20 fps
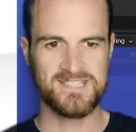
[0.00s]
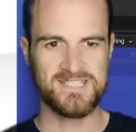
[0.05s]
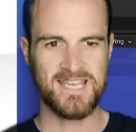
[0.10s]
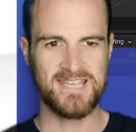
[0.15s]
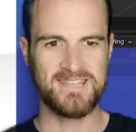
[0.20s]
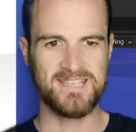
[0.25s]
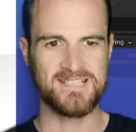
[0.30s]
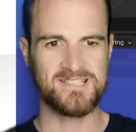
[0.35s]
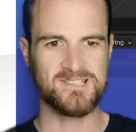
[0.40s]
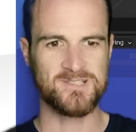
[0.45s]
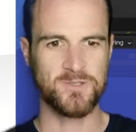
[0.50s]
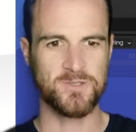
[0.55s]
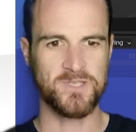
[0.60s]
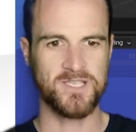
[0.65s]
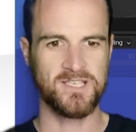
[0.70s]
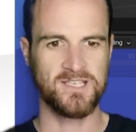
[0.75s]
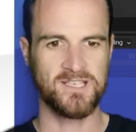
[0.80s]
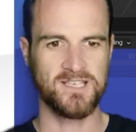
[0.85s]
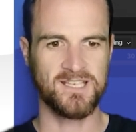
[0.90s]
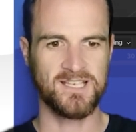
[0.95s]
So yeah, I'd say
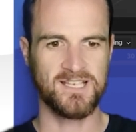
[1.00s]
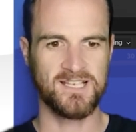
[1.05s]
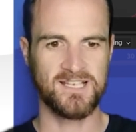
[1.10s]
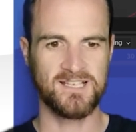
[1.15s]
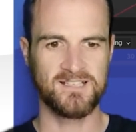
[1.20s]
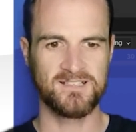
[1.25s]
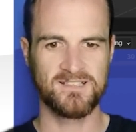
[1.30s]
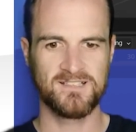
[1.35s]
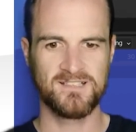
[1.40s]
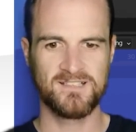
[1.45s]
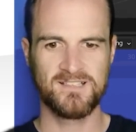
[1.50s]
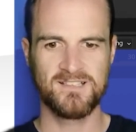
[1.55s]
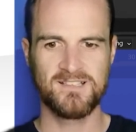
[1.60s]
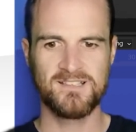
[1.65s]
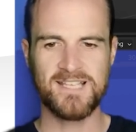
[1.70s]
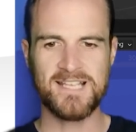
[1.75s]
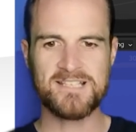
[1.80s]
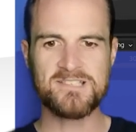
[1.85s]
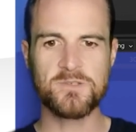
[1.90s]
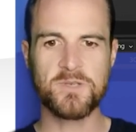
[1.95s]
that's looking
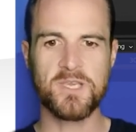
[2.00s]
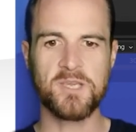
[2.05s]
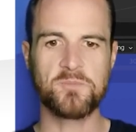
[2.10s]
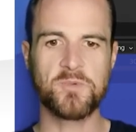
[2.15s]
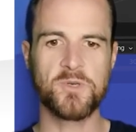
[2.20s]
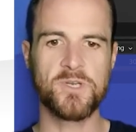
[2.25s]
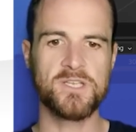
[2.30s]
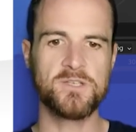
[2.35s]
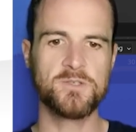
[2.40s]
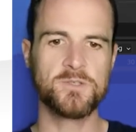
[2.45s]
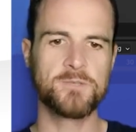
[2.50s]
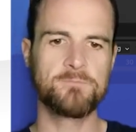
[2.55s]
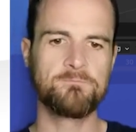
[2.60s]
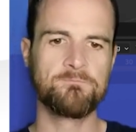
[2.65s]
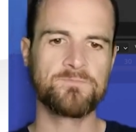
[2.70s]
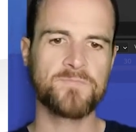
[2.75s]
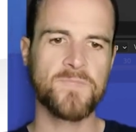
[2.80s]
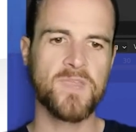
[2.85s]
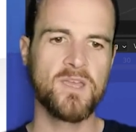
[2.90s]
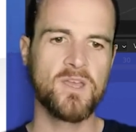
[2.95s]
pretty
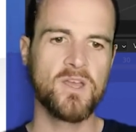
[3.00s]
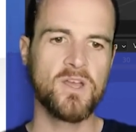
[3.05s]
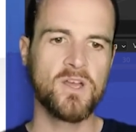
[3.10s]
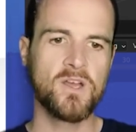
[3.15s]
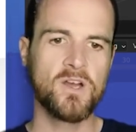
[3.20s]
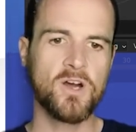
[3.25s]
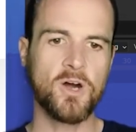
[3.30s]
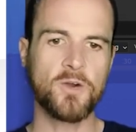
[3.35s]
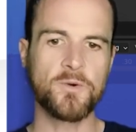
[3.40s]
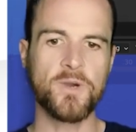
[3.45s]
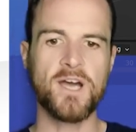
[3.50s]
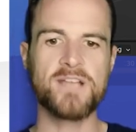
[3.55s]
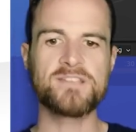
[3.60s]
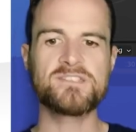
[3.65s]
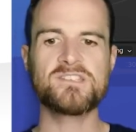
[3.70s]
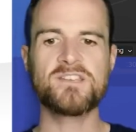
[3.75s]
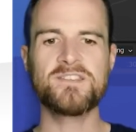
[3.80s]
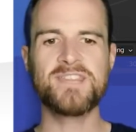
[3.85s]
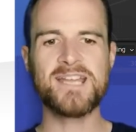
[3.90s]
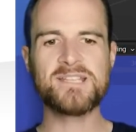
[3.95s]
good. All
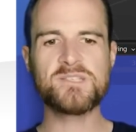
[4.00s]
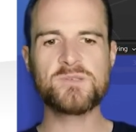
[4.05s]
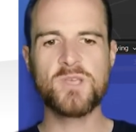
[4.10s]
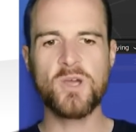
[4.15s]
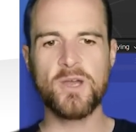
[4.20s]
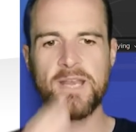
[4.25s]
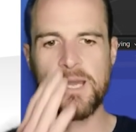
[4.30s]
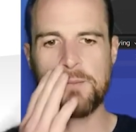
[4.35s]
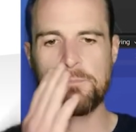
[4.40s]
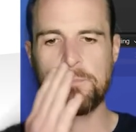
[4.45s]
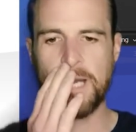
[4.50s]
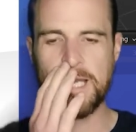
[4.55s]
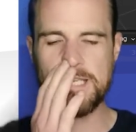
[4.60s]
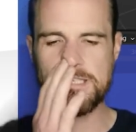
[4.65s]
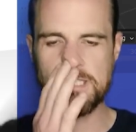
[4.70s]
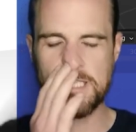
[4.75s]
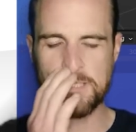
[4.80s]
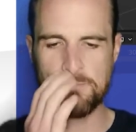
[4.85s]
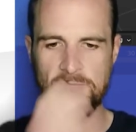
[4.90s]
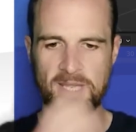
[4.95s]
right, so that's got our
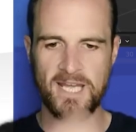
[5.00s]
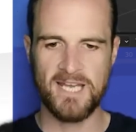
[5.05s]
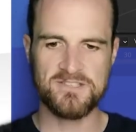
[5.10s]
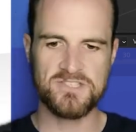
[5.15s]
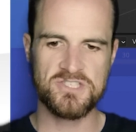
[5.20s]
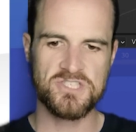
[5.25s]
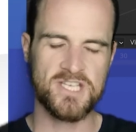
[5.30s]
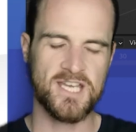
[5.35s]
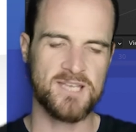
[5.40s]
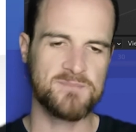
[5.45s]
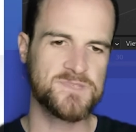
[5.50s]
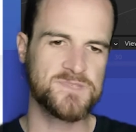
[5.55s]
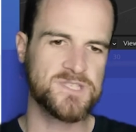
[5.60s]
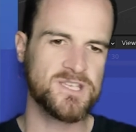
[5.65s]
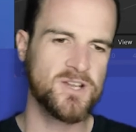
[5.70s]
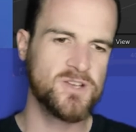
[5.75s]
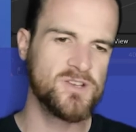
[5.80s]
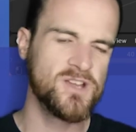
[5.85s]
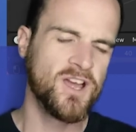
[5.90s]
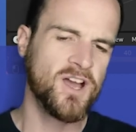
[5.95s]
basic mouse
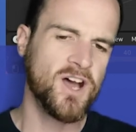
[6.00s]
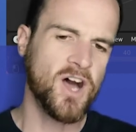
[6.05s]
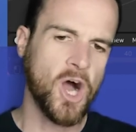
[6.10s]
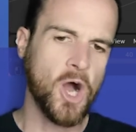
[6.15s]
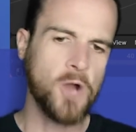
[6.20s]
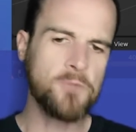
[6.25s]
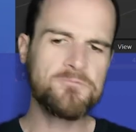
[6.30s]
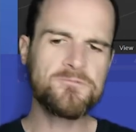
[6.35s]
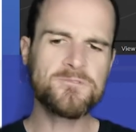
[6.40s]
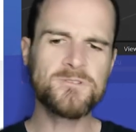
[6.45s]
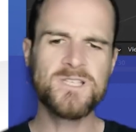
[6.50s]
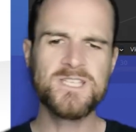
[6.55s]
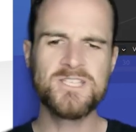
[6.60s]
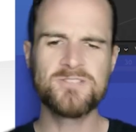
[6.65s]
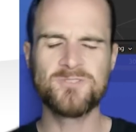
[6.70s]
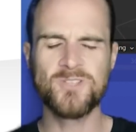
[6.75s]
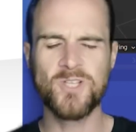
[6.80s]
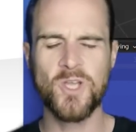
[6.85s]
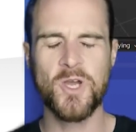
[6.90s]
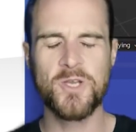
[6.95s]
shape. So
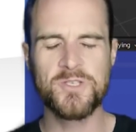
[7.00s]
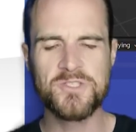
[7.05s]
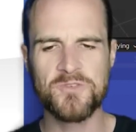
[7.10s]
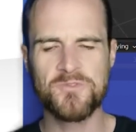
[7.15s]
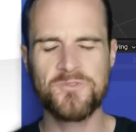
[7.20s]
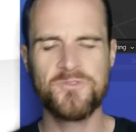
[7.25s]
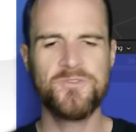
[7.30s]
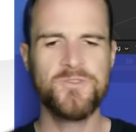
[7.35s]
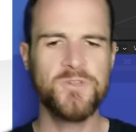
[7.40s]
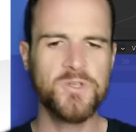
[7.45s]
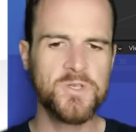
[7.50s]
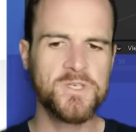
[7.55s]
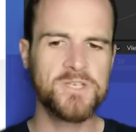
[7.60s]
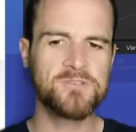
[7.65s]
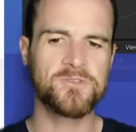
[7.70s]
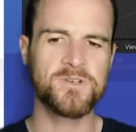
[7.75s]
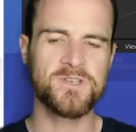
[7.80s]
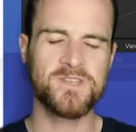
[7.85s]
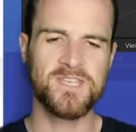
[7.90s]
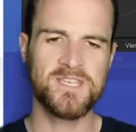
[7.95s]
hopefully you've learnt a
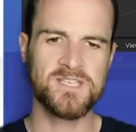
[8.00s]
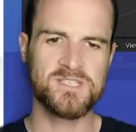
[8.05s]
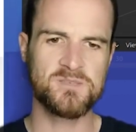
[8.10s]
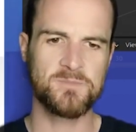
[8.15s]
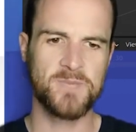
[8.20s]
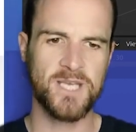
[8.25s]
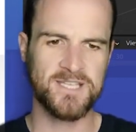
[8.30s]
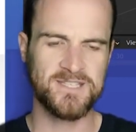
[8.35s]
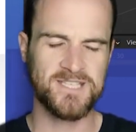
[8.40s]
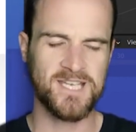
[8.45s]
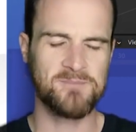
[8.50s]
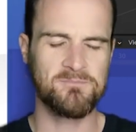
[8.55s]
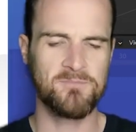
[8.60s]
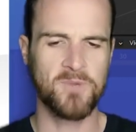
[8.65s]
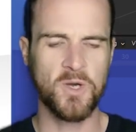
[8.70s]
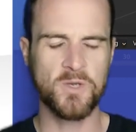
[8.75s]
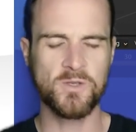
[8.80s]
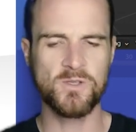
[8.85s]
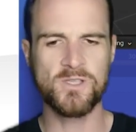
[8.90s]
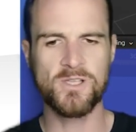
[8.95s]
few different things about
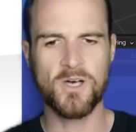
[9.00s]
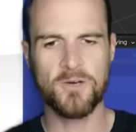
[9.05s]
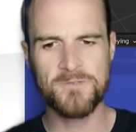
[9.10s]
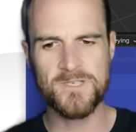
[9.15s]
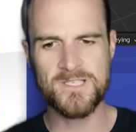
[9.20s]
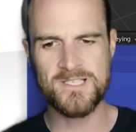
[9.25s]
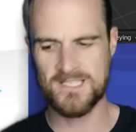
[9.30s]
that model.